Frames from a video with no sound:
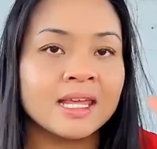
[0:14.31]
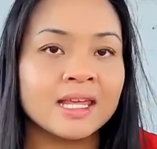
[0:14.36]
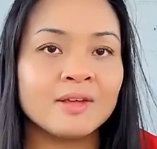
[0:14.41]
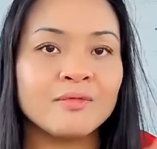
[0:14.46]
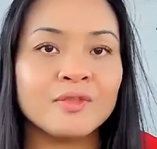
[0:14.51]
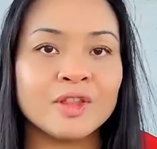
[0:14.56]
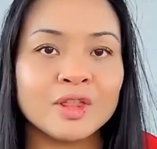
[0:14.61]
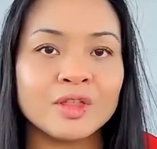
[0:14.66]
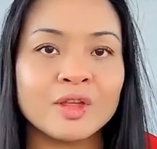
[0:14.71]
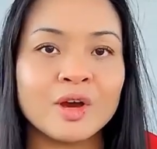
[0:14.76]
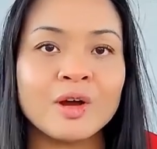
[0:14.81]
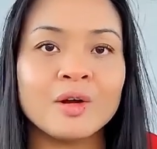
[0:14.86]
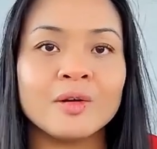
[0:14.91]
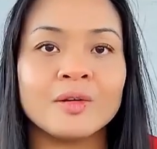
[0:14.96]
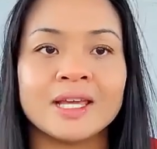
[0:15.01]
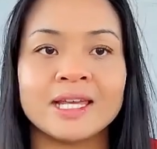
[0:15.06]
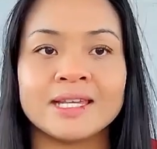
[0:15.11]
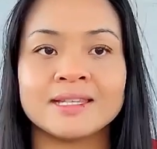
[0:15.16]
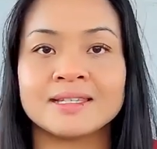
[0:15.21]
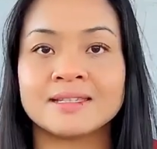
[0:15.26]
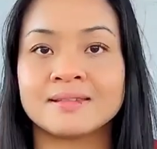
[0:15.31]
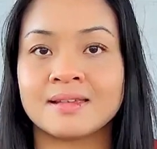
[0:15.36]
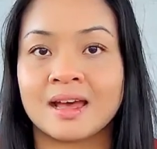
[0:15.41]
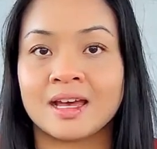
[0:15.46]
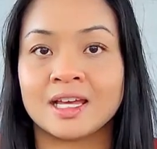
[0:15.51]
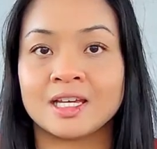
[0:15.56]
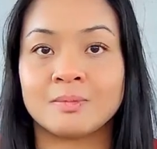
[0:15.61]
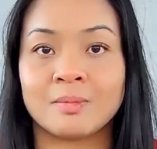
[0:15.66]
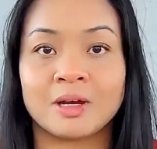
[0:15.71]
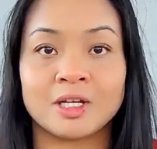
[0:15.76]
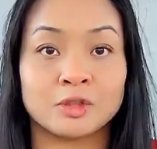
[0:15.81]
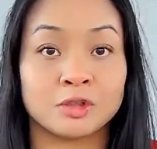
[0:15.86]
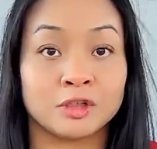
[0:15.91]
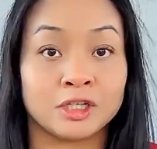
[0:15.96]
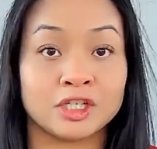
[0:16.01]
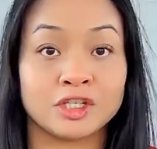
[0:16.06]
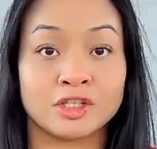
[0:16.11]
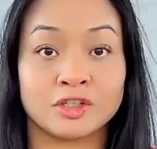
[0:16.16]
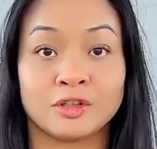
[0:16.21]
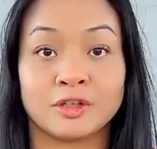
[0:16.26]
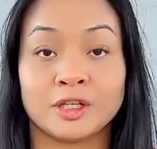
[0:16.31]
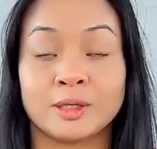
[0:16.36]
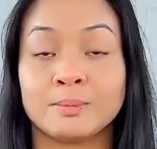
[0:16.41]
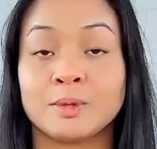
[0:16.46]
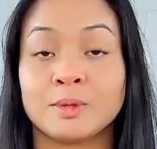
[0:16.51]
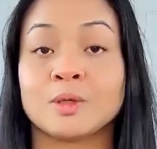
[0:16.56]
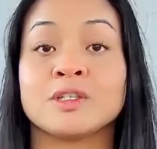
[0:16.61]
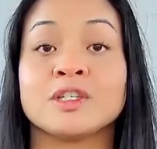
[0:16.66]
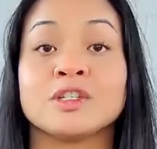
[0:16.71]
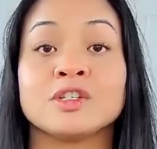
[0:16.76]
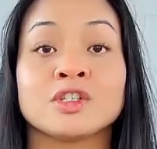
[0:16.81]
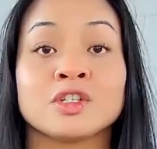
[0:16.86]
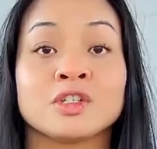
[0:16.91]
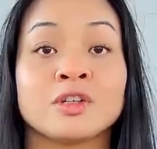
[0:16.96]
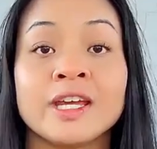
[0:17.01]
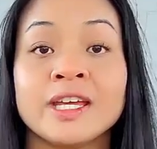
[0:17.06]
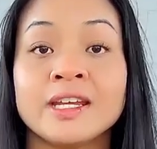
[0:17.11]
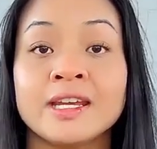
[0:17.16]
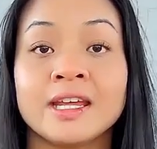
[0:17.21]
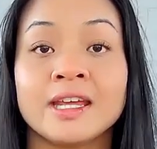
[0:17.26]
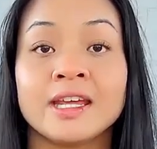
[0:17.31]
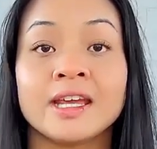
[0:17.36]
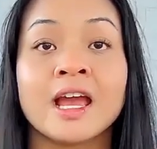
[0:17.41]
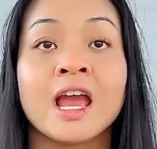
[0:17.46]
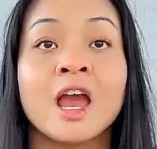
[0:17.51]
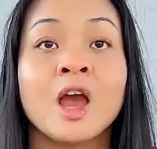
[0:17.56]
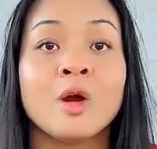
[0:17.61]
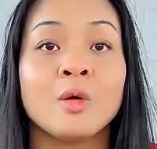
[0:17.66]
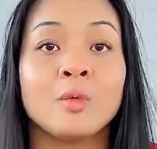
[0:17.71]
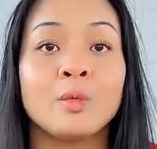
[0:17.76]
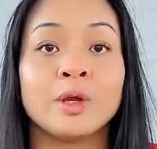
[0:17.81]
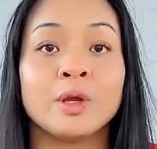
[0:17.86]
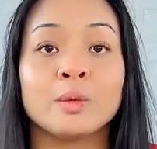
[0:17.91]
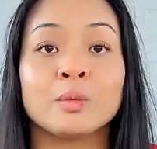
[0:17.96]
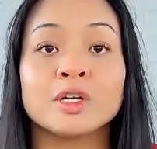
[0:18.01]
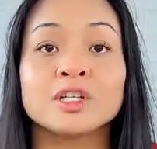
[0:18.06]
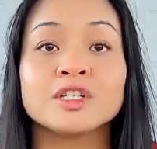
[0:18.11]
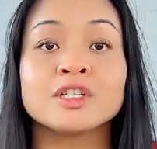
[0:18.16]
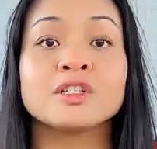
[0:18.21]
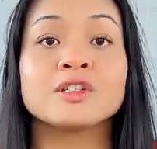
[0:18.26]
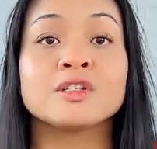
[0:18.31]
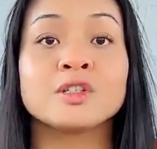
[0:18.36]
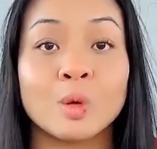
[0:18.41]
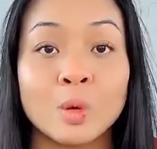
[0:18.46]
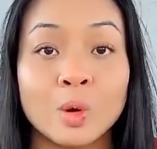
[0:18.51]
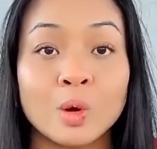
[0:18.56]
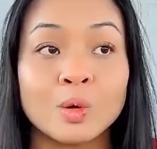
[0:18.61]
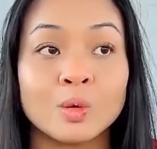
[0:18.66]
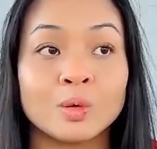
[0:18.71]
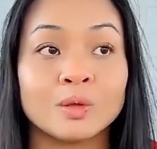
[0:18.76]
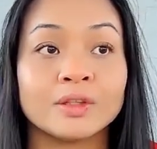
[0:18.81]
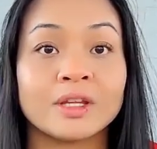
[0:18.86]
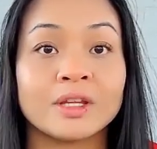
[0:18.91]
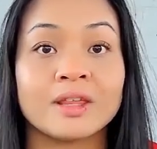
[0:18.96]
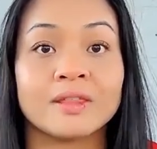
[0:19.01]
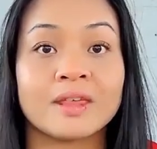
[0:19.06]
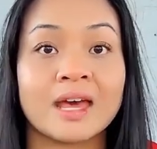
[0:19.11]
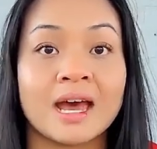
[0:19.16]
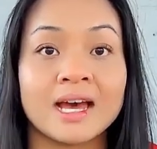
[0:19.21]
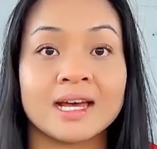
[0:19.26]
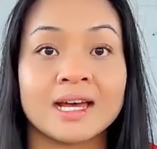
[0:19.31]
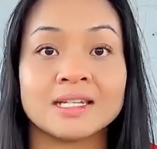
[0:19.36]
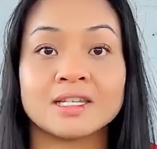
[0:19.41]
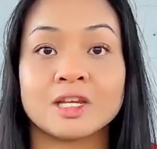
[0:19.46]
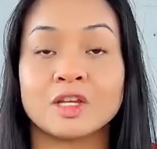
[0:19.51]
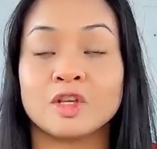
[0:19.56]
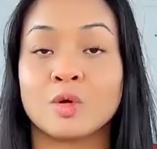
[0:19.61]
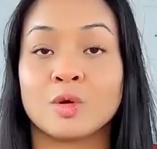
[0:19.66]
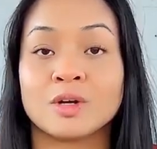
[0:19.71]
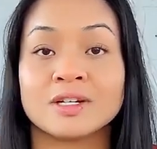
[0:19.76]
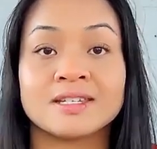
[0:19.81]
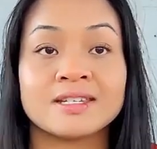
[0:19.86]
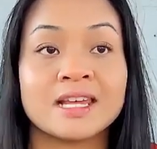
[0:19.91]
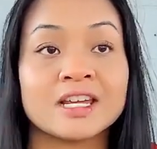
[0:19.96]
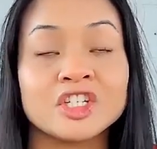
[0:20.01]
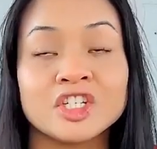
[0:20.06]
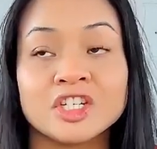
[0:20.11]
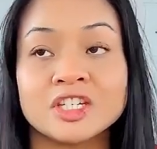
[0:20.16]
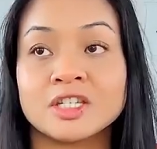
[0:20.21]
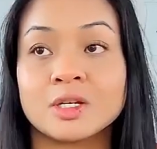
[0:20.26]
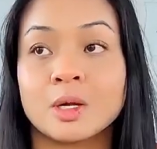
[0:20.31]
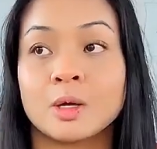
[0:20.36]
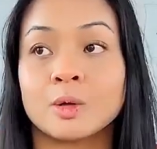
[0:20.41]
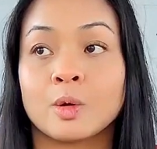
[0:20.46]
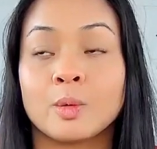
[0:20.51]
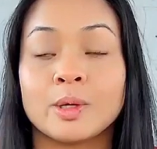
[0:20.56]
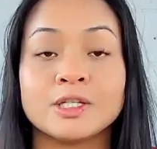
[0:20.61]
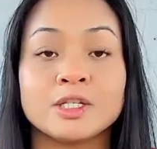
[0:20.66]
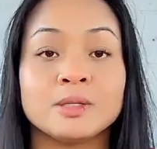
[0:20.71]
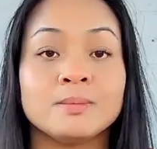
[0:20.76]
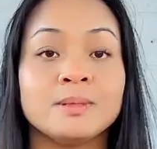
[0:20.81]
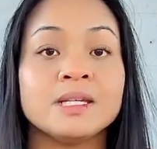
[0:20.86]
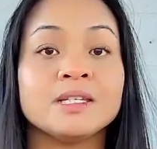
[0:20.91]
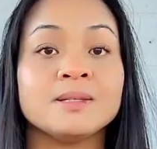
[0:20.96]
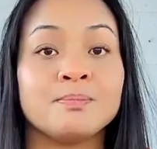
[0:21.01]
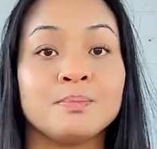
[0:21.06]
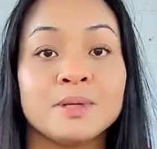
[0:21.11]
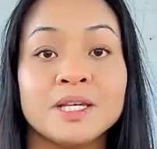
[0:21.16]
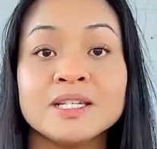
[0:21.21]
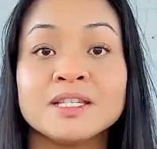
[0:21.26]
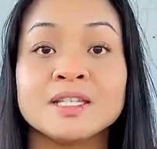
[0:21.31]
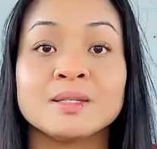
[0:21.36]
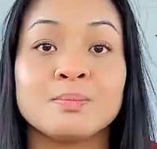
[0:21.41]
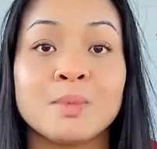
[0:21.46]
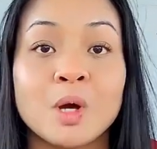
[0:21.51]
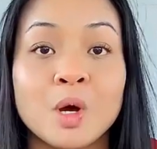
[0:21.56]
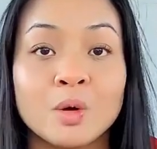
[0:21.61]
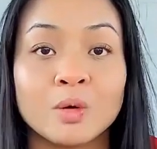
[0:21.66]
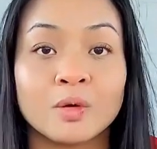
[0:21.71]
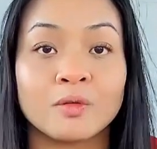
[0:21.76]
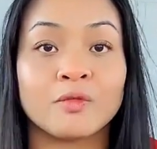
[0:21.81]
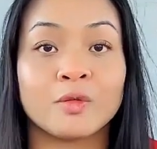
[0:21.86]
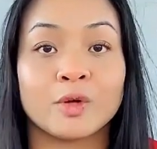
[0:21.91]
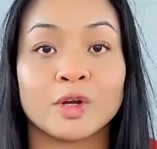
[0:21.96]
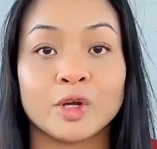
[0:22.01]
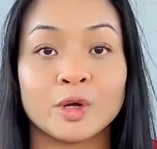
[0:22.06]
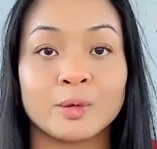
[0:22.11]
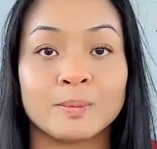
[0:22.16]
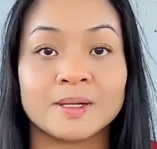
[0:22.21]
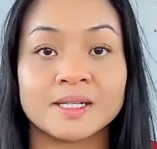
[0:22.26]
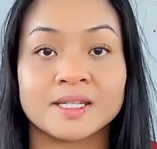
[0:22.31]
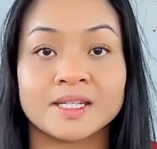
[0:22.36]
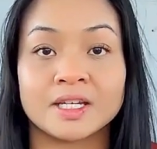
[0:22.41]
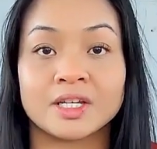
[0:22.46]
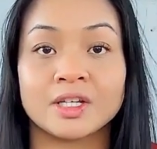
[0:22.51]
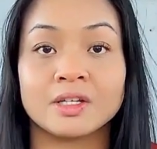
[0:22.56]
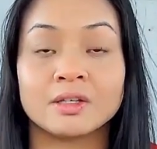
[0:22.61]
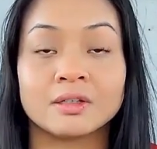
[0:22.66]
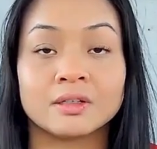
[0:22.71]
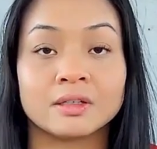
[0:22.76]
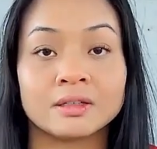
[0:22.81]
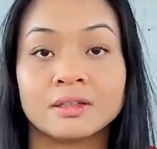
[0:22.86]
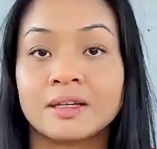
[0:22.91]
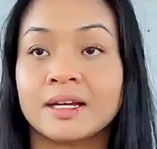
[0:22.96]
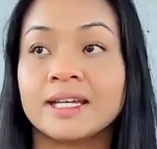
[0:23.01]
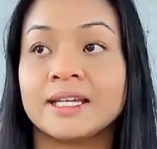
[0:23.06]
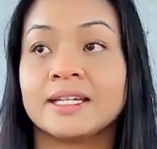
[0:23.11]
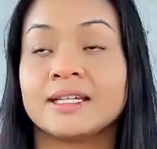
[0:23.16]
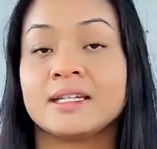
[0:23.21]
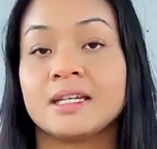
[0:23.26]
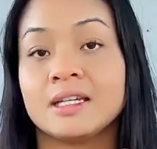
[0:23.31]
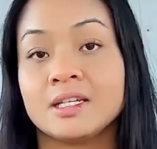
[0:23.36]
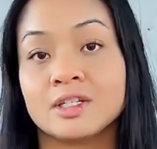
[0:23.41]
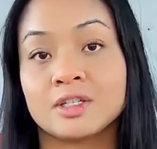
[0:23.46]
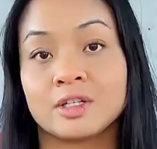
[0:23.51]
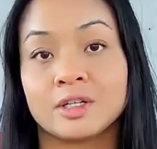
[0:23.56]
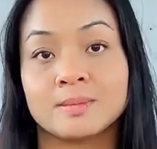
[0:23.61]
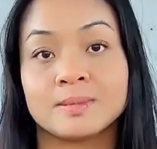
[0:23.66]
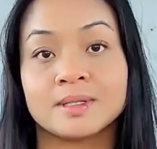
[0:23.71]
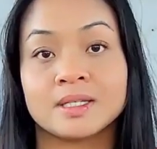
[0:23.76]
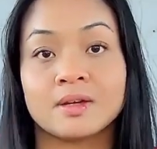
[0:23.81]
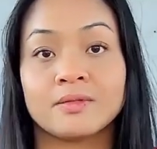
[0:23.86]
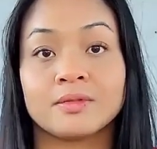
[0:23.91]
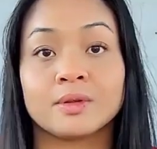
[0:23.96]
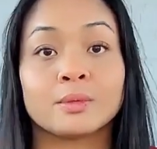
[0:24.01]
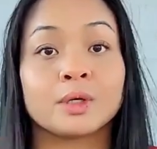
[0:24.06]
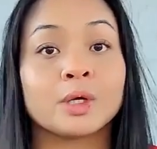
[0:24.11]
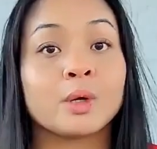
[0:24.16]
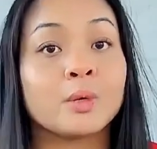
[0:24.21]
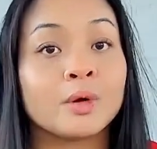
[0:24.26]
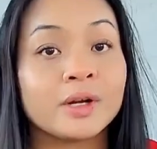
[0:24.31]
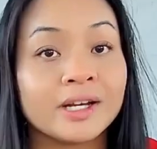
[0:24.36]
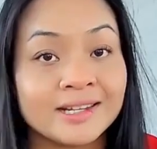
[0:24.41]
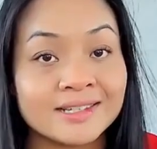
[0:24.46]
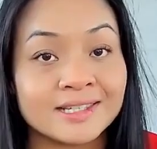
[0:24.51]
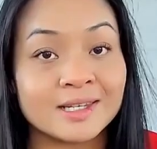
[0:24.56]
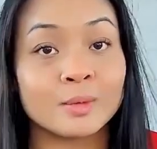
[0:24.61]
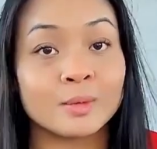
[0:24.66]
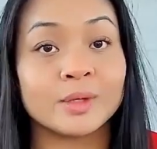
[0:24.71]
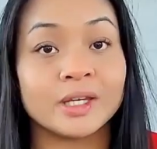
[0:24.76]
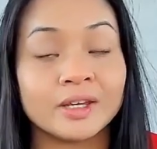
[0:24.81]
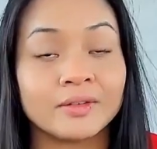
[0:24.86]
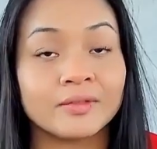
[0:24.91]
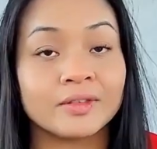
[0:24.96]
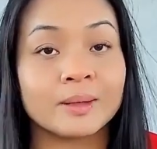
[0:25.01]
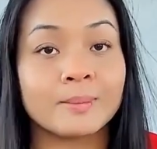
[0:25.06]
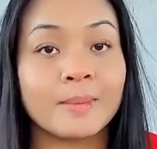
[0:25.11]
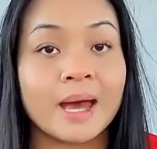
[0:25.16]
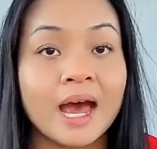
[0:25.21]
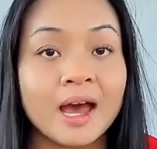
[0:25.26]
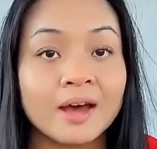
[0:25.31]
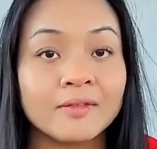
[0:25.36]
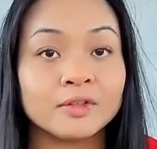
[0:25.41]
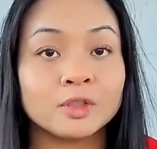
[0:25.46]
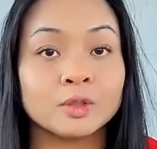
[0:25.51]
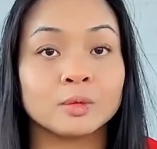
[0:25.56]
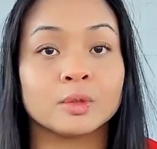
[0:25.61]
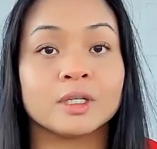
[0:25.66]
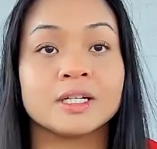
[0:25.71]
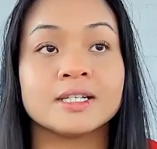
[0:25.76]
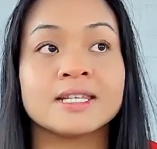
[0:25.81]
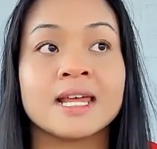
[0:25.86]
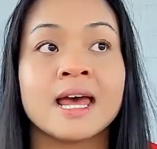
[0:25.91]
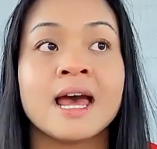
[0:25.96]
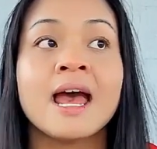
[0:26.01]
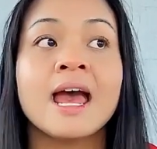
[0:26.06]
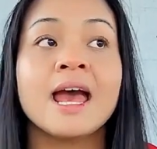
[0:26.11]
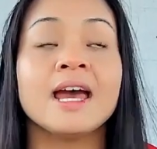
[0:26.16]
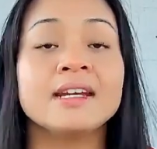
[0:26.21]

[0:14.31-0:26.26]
Even though inside my traditional hypnosis training, we were told that your sessions are going to be bespoke for your particular client in terms of the recordings that we give them afterwards.